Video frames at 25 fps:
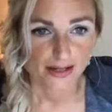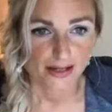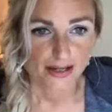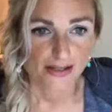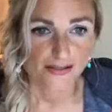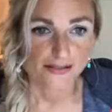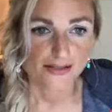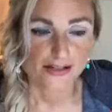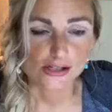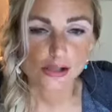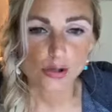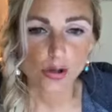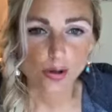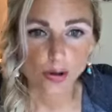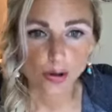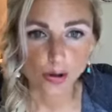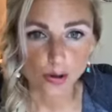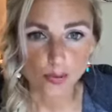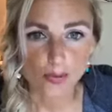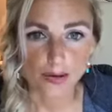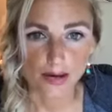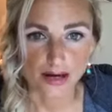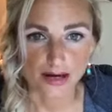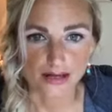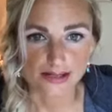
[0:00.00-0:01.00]
This whole
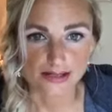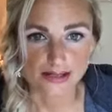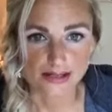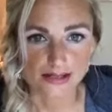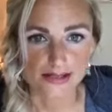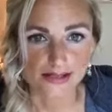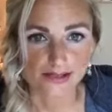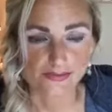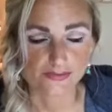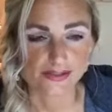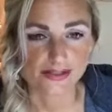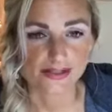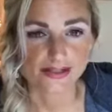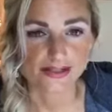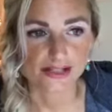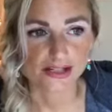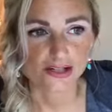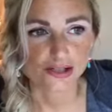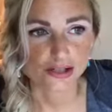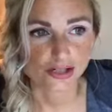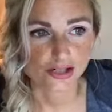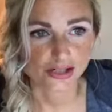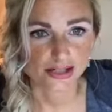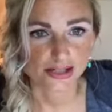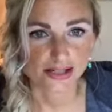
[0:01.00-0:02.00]
process of
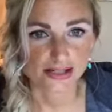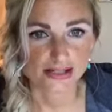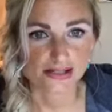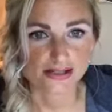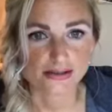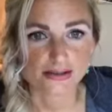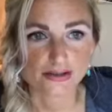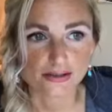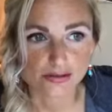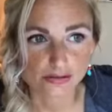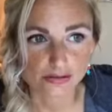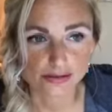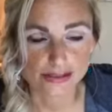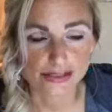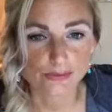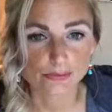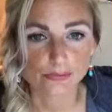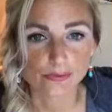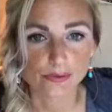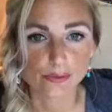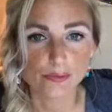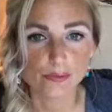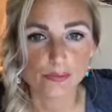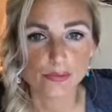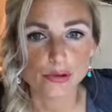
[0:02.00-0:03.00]
ascension is literally
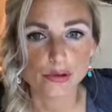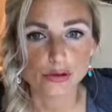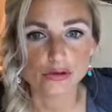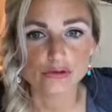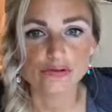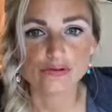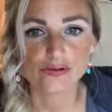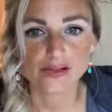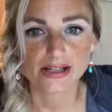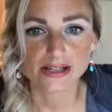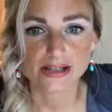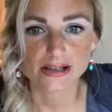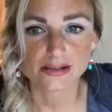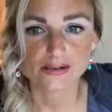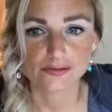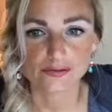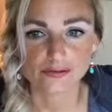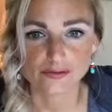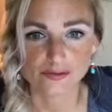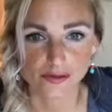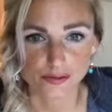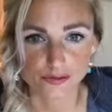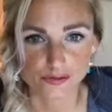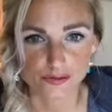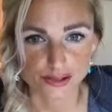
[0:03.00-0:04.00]
removing the
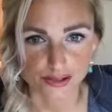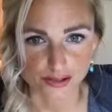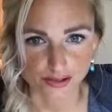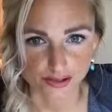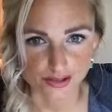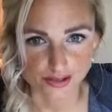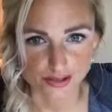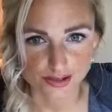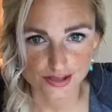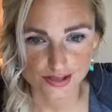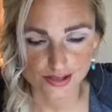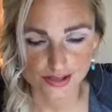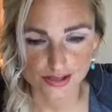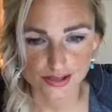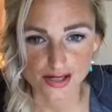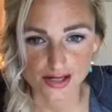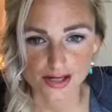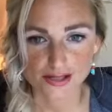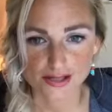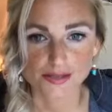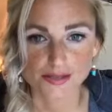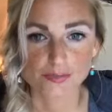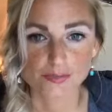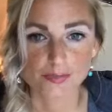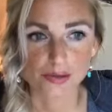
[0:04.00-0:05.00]
filters
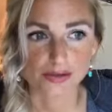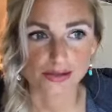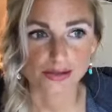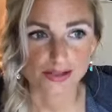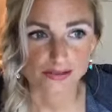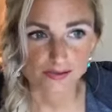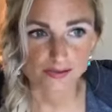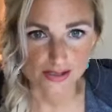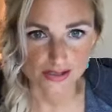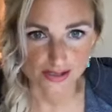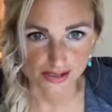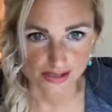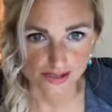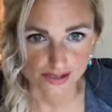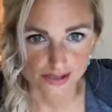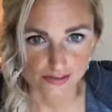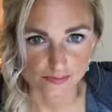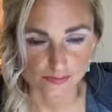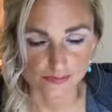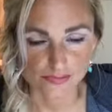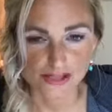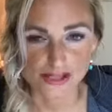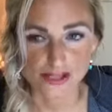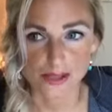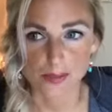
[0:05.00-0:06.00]
the belief
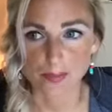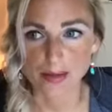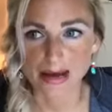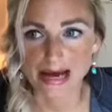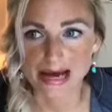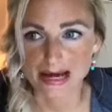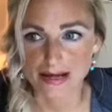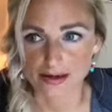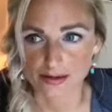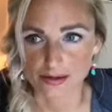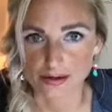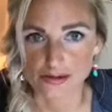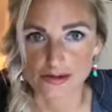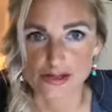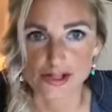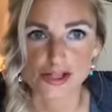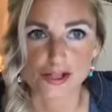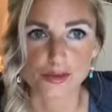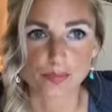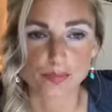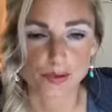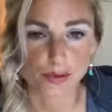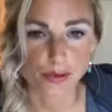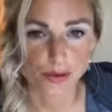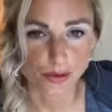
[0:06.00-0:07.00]
systems, the patterns, the
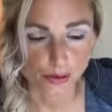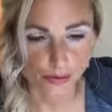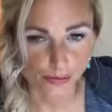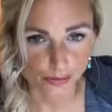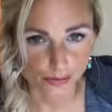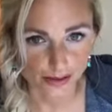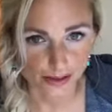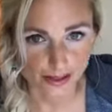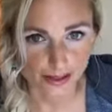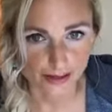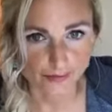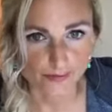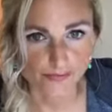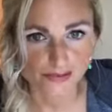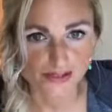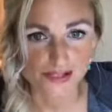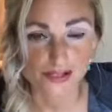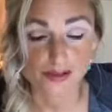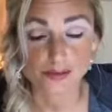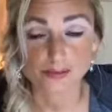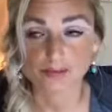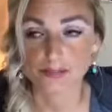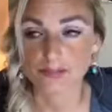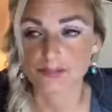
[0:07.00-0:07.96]
programs, the